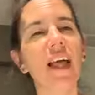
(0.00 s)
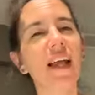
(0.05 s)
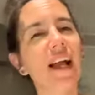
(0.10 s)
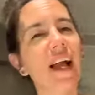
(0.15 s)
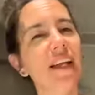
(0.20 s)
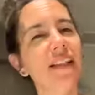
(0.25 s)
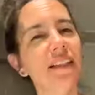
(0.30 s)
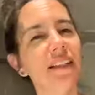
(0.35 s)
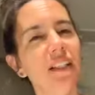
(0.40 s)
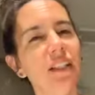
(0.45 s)
like
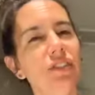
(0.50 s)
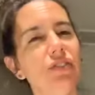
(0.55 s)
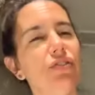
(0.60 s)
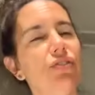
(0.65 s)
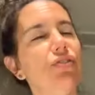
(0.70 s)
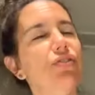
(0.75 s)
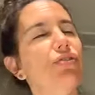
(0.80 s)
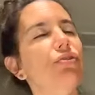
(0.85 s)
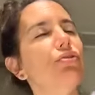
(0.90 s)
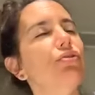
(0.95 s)
I need
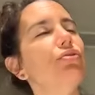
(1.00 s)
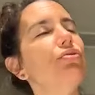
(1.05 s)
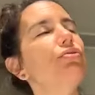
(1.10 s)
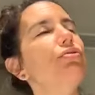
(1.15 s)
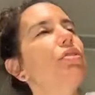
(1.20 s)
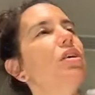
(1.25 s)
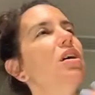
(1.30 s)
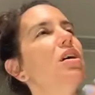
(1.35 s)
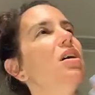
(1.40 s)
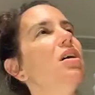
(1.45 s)

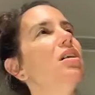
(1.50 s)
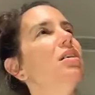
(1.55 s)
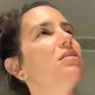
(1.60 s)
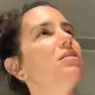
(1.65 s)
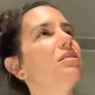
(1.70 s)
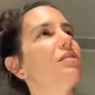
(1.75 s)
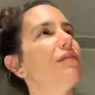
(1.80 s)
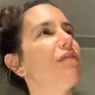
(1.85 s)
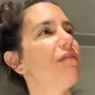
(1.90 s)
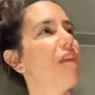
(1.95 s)
to
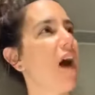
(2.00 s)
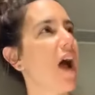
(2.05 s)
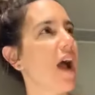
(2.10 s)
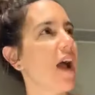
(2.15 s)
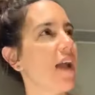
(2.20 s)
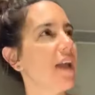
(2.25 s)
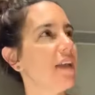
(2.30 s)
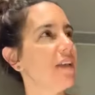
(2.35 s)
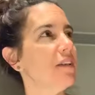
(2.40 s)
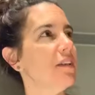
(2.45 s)

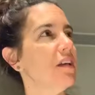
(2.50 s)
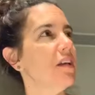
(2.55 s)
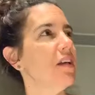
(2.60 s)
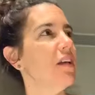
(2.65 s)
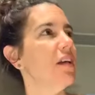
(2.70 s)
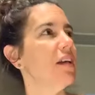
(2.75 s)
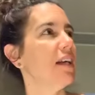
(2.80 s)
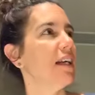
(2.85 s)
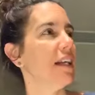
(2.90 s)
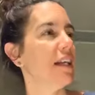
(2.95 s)
define,
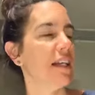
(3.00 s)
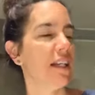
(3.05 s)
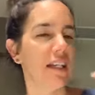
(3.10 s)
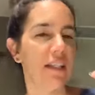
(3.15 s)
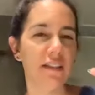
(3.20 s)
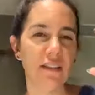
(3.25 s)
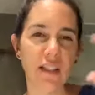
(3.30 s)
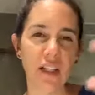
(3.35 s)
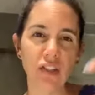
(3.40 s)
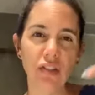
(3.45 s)

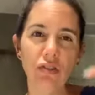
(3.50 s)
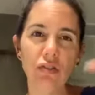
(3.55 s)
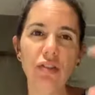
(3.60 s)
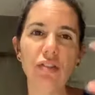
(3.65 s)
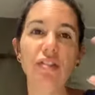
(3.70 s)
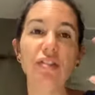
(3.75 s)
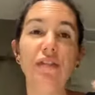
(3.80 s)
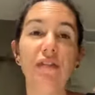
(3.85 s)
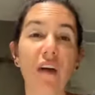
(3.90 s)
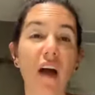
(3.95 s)
continue to
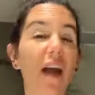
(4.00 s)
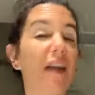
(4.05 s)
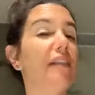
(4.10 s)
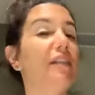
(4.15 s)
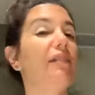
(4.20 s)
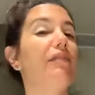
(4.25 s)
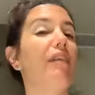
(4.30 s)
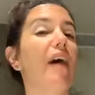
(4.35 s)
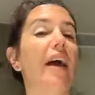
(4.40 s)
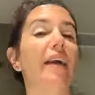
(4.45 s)
define
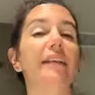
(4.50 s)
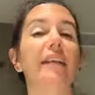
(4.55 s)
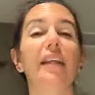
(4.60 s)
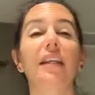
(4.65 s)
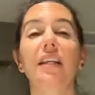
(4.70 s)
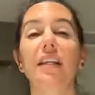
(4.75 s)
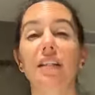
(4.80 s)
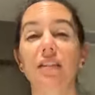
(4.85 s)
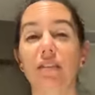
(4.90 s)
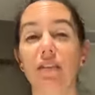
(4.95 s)
the fact that
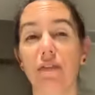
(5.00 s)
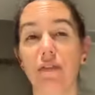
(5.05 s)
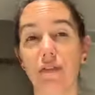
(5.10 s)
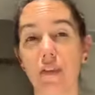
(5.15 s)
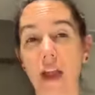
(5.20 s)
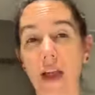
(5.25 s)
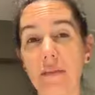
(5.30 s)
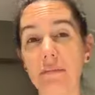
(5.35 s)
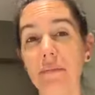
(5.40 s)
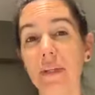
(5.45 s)
he is a
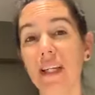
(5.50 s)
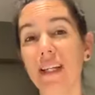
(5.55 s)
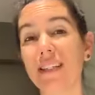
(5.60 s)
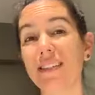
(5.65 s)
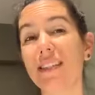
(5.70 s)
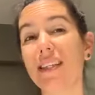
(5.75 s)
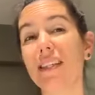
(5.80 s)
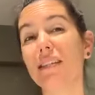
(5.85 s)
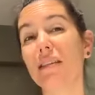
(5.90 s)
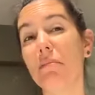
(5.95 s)
friend,
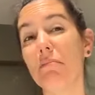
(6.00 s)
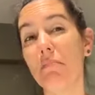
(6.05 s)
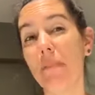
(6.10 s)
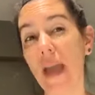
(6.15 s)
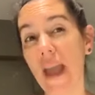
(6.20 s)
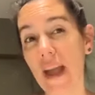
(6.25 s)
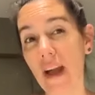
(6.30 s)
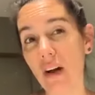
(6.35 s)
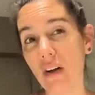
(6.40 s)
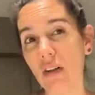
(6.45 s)
because he's a
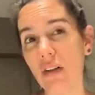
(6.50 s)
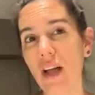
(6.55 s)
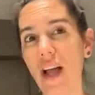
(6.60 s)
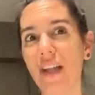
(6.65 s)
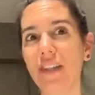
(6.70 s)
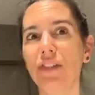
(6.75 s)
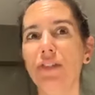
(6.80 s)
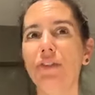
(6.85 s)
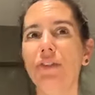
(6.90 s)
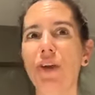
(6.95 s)
male,
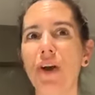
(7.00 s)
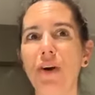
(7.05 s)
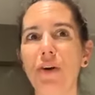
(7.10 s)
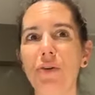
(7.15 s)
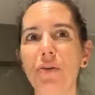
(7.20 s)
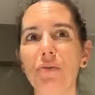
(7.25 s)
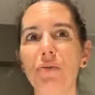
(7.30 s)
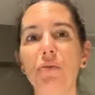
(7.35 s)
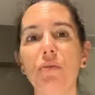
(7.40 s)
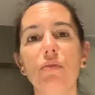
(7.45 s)
and you
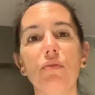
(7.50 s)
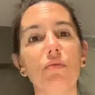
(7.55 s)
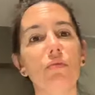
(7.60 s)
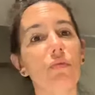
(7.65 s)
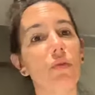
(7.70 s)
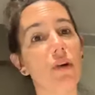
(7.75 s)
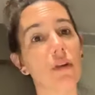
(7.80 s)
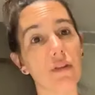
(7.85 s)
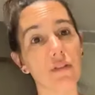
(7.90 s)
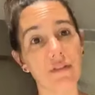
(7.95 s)
know,
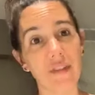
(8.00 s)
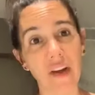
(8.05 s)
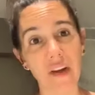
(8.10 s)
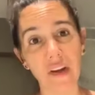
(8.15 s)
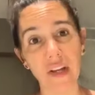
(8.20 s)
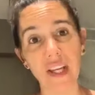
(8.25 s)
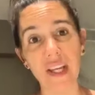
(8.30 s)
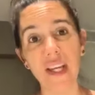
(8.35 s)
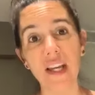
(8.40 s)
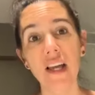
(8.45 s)
we're a
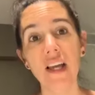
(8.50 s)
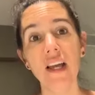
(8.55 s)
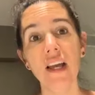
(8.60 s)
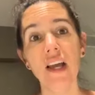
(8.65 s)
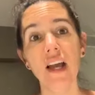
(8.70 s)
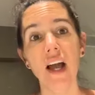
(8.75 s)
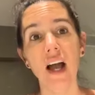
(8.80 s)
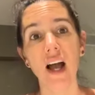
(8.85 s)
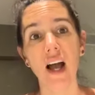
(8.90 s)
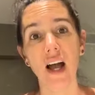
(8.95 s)
very
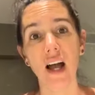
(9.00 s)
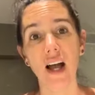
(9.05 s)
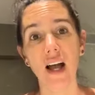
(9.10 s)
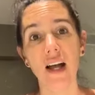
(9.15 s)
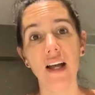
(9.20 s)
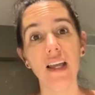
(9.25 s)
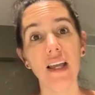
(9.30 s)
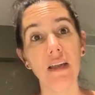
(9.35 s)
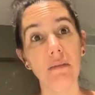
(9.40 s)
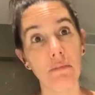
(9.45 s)

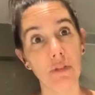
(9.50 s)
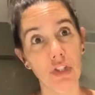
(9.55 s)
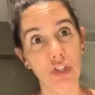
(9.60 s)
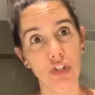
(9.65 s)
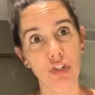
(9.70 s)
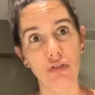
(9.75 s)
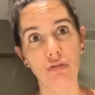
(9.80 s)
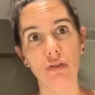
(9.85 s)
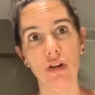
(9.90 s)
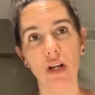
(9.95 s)
uh,
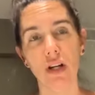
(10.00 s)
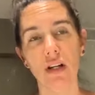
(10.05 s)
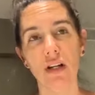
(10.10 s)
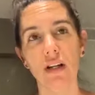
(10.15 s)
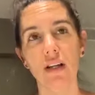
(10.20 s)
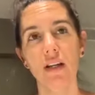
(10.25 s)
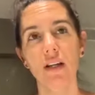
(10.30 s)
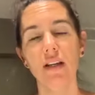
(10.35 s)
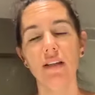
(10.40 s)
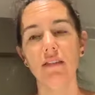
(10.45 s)

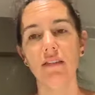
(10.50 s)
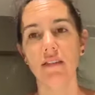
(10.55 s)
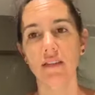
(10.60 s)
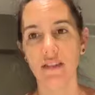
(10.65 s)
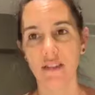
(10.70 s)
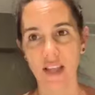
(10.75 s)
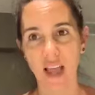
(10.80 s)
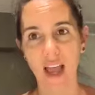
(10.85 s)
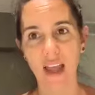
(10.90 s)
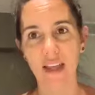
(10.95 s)
immature
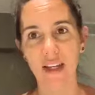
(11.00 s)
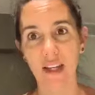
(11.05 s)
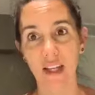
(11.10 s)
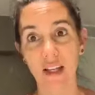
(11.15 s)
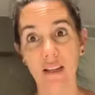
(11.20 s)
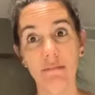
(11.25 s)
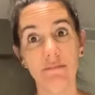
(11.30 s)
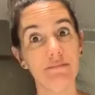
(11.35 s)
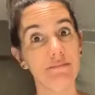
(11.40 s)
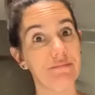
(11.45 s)

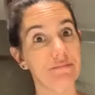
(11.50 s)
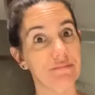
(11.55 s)
society.